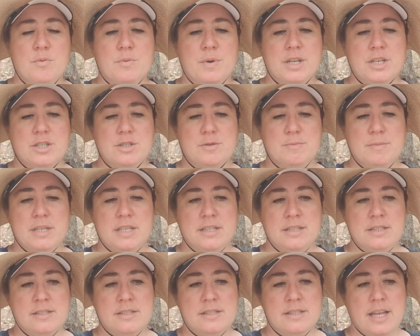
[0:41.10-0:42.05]
which
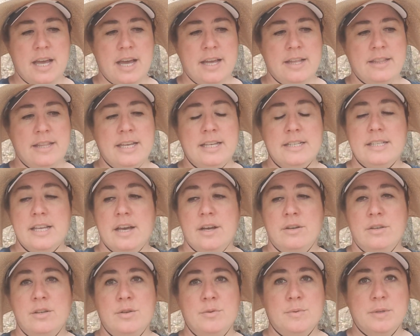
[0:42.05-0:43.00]
means that they
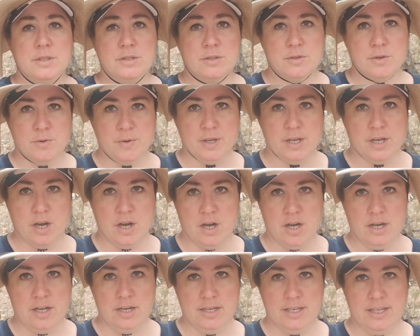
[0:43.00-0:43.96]
tell you what's going
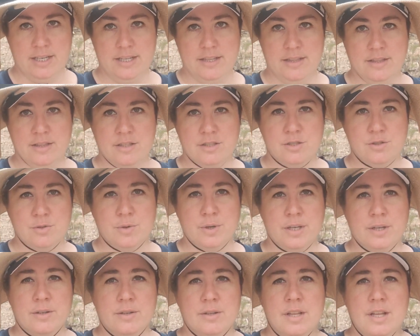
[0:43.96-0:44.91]
on in the
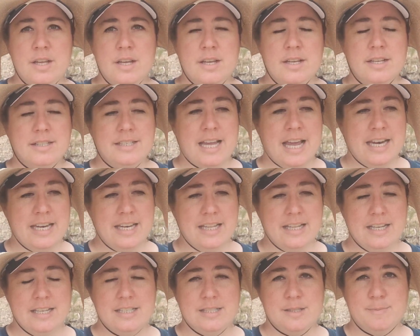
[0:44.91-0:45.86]
soil.
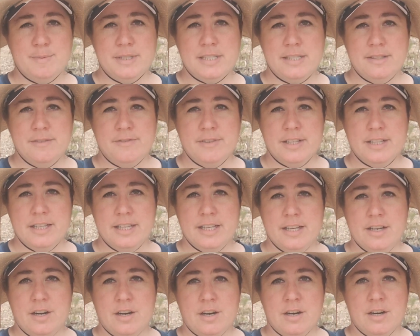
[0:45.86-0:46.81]
Dandelions
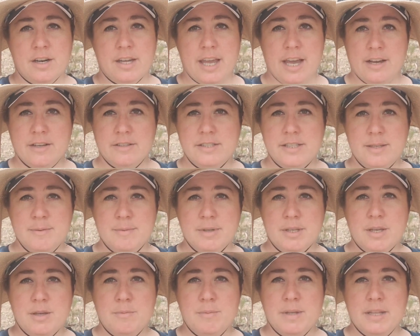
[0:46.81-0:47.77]
specifically are calcium
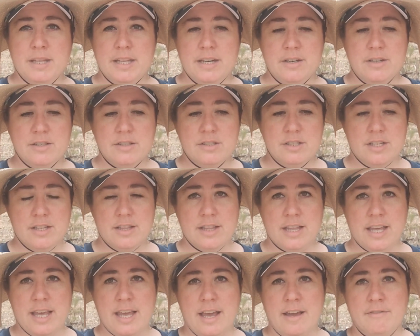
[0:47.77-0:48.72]
accumulators.
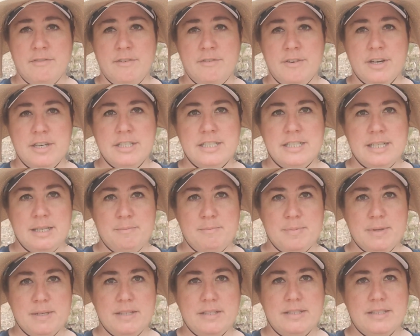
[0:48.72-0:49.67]
They have a very
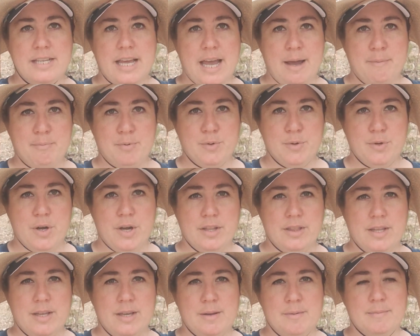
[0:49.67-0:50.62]
deep taproot
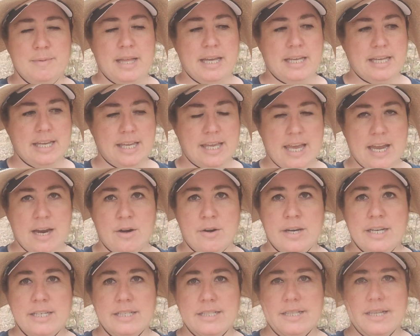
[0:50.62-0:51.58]
on them, like a
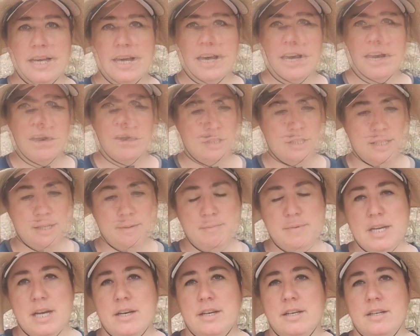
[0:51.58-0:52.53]
carrot. And it goes deep
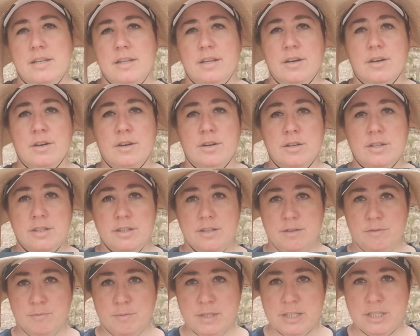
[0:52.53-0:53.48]
down into the earth,
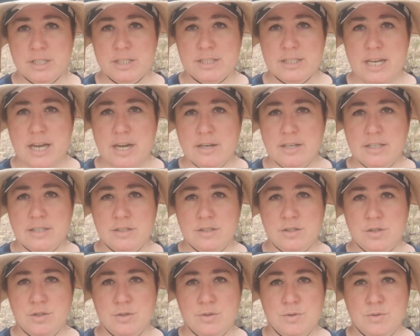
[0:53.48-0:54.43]
reaches down
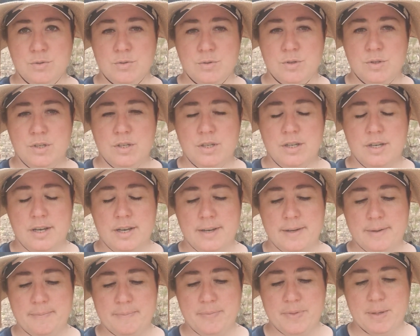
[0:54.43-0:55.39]
into
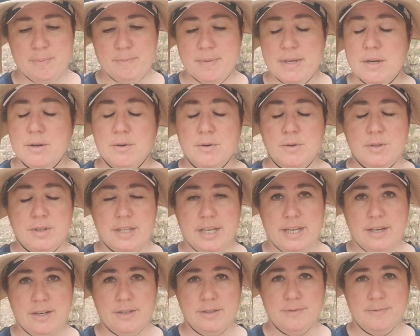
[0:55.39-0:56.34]
um, the mineral
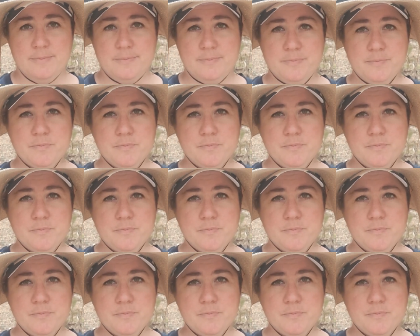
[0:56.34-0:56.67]
layer,